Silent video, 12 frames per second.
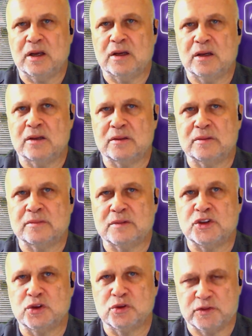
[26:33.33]

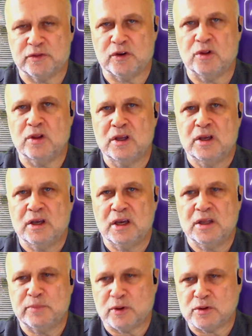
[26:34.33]
useful
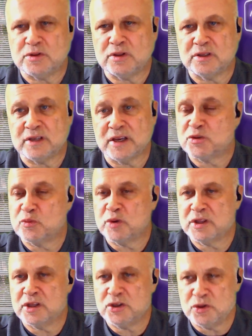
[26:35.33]
in
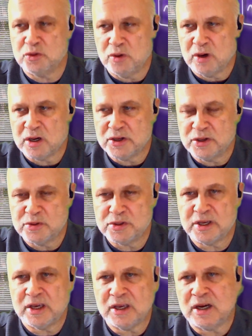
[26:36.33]
personalization, whether you are
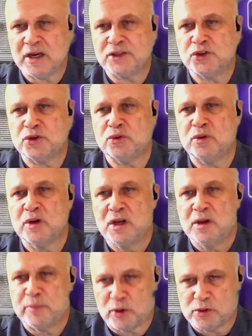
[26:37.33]
using AI
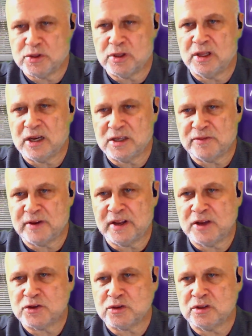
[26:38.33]
to personalize
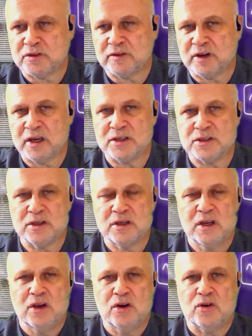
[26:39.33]
financial
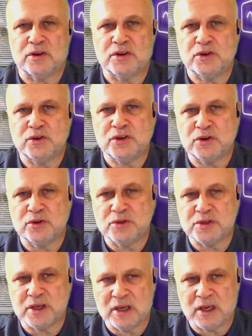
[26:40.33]
advice or you're
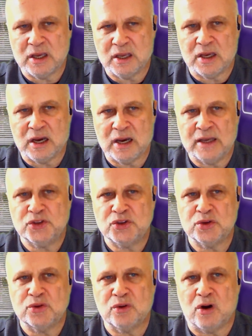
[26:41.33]
using
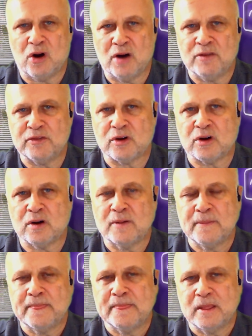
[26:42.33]
AI to
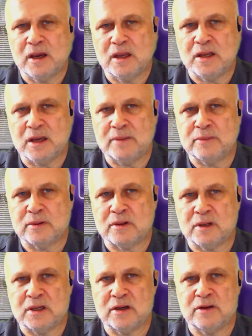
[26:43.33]
offer a
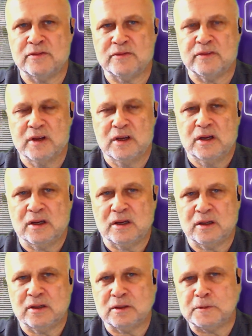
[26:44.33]
number of
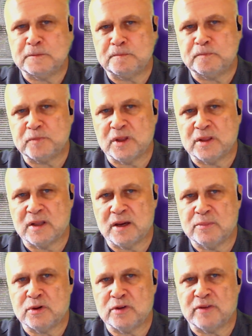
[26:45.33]

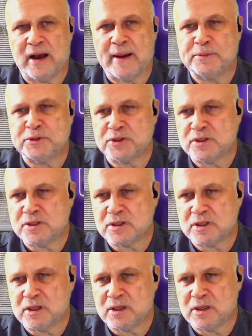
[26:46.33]

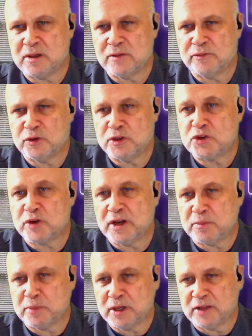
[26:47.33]
options for the
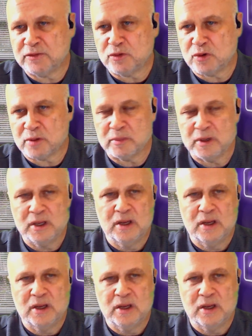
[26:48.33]
trading platform.